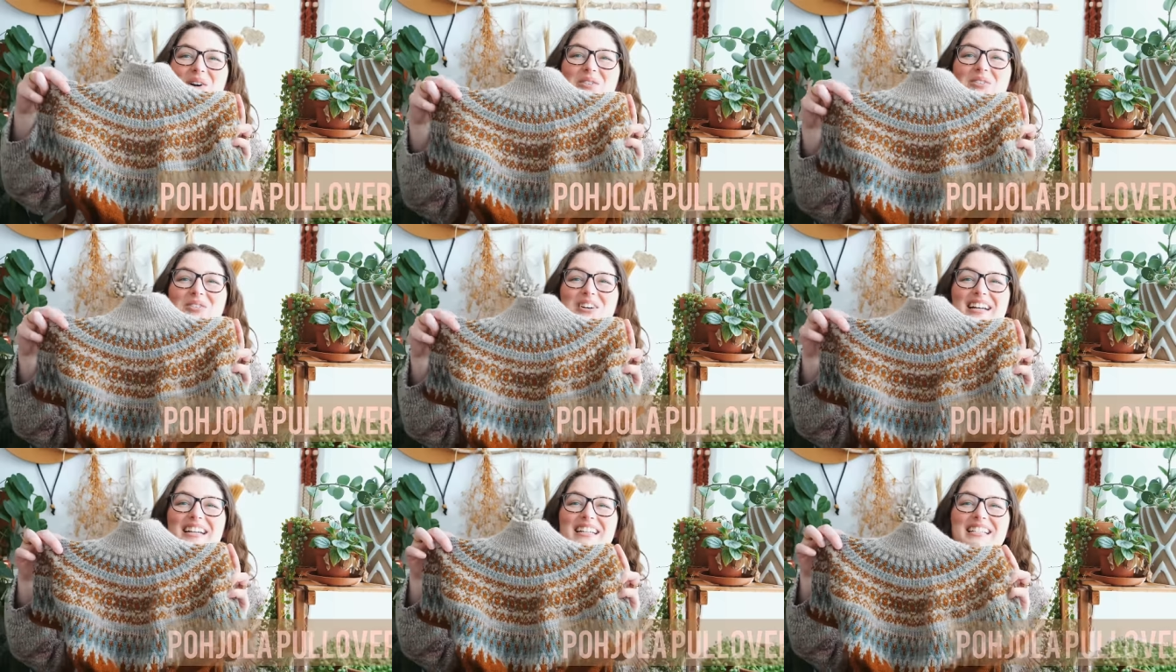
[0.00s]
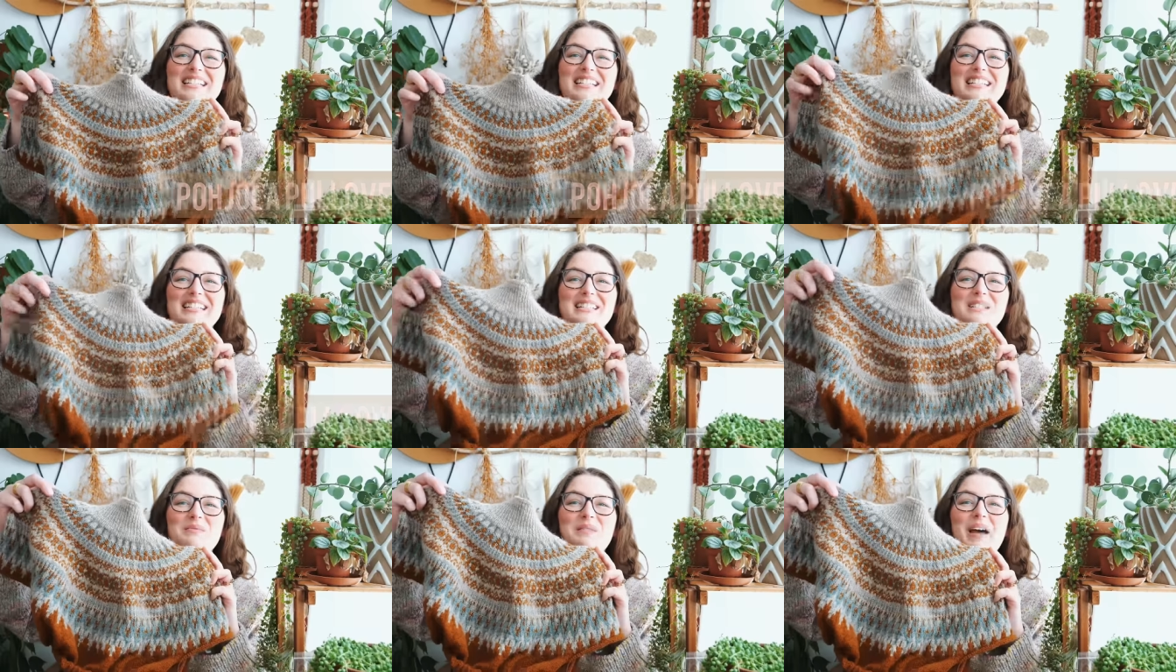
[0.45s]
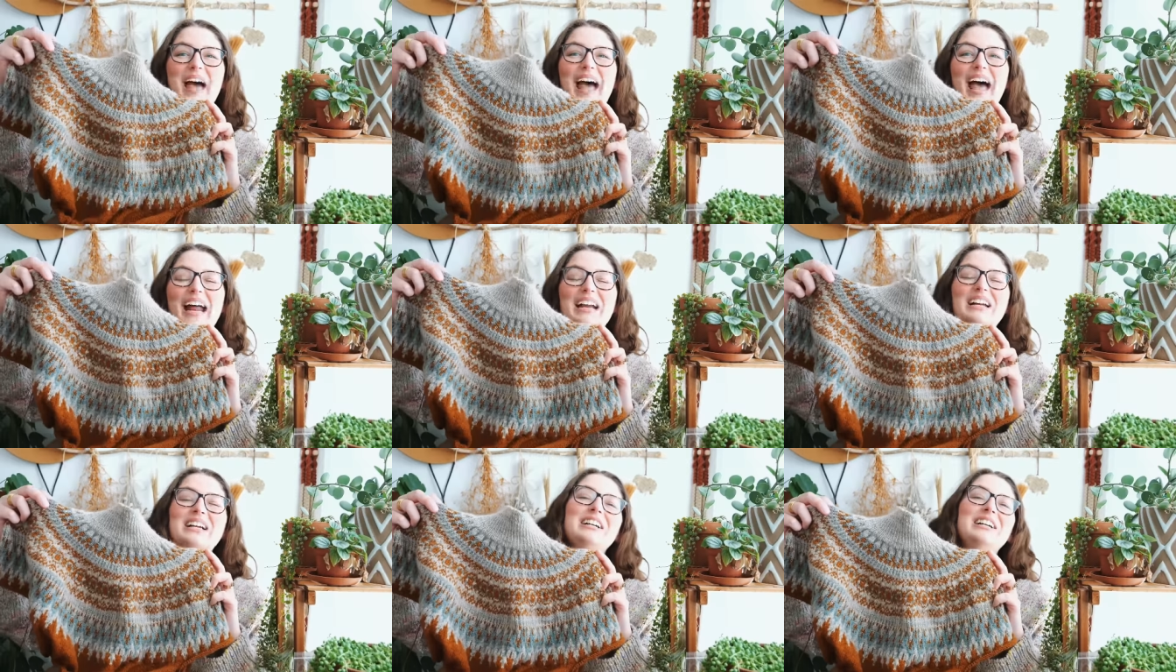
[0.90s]
which is a
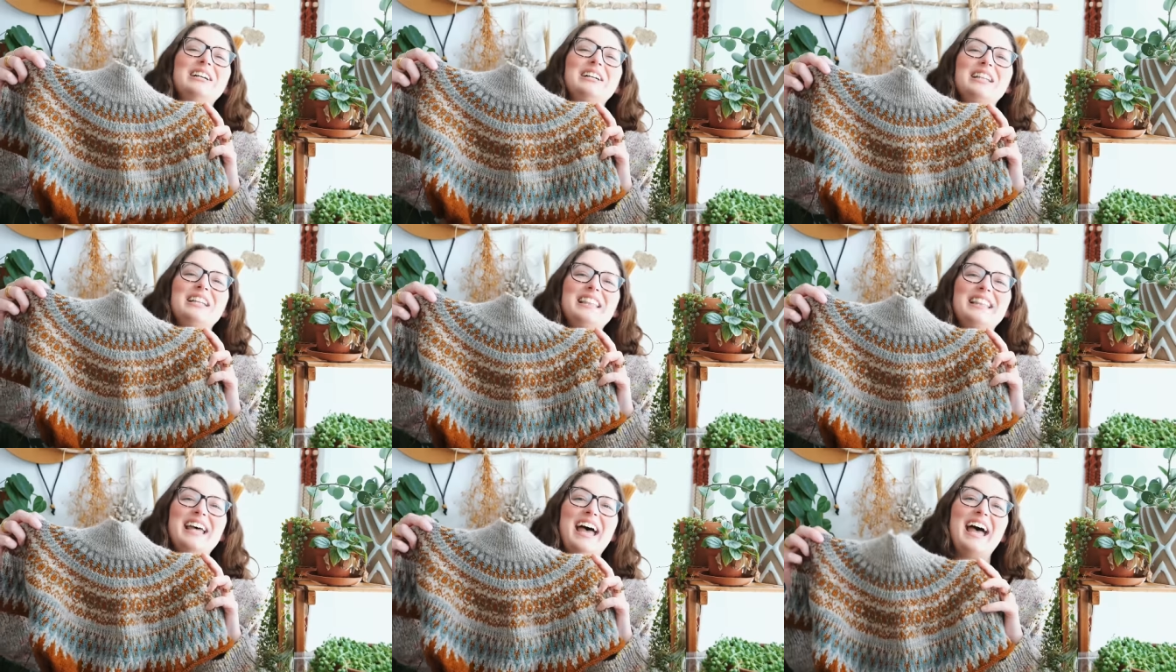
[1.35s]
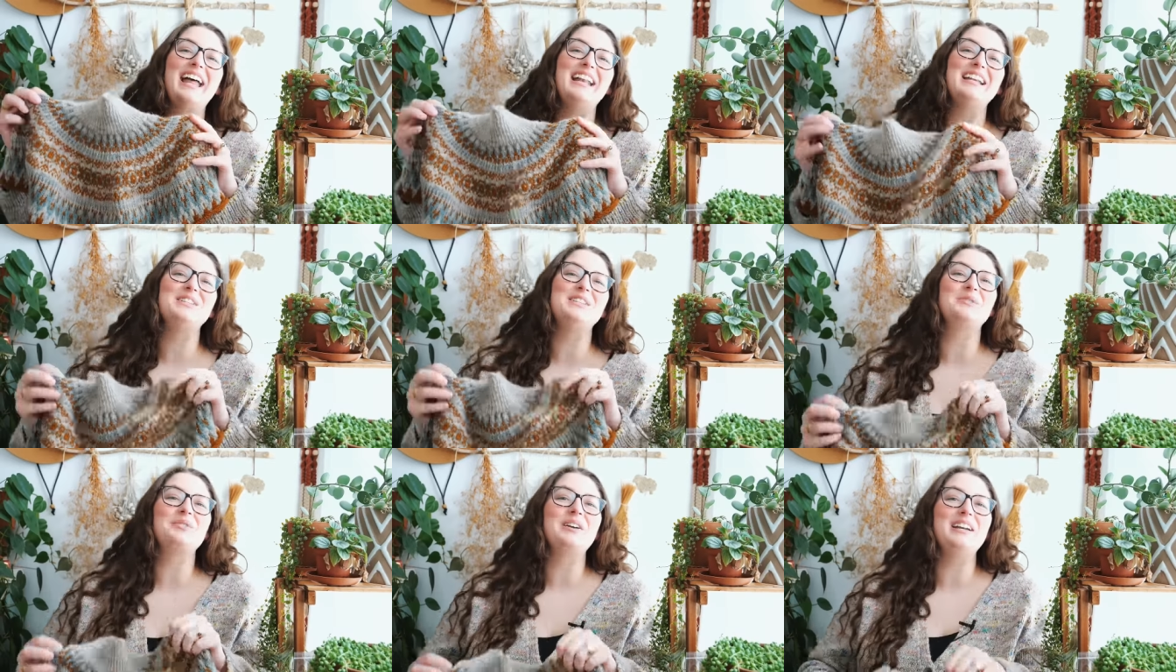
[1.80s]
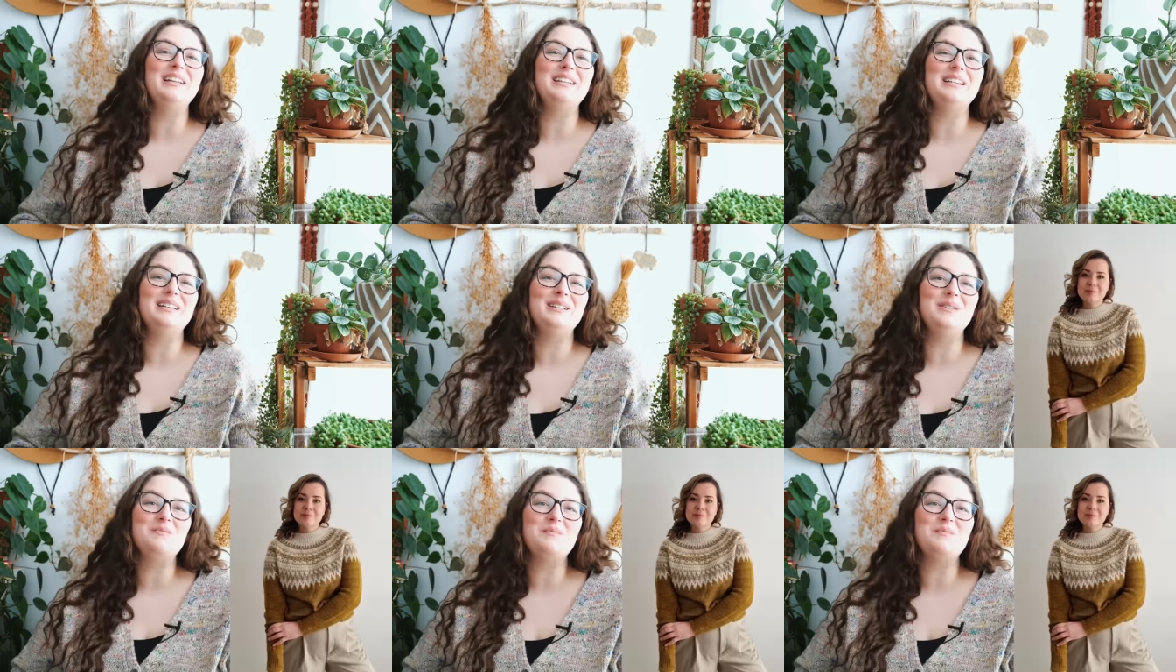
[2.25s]
pattern that is written